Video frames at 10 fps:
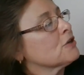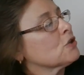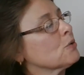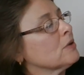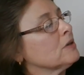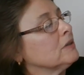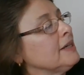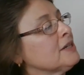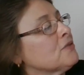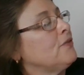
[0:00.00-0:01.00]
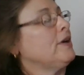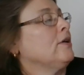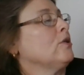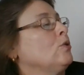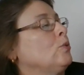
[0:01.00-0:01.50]
So the least
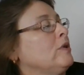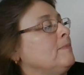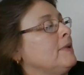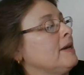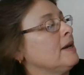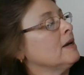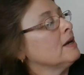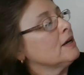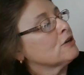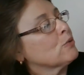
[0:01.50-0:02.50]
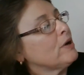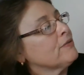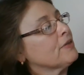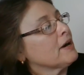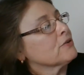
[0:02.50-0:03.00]
value would be
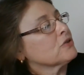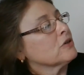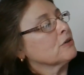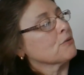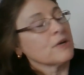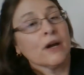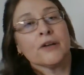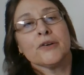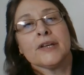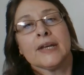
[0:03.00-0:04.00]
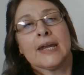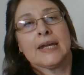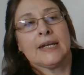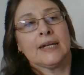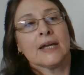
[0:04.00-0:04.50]

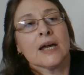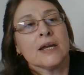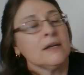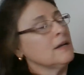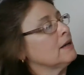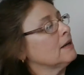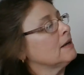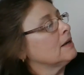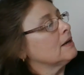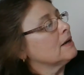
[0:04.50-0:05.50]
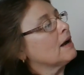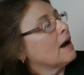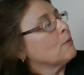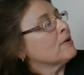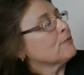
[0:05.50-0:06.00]
12,389.
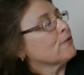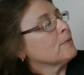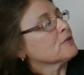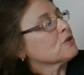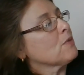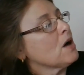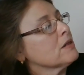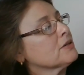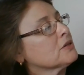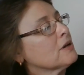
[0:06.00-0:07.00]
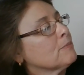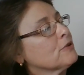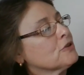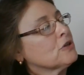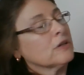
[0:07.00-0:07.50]
I went from smallest
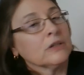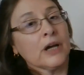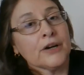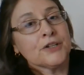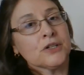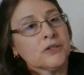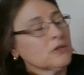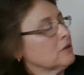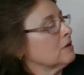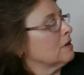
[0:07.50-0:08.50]
numbers to the largest,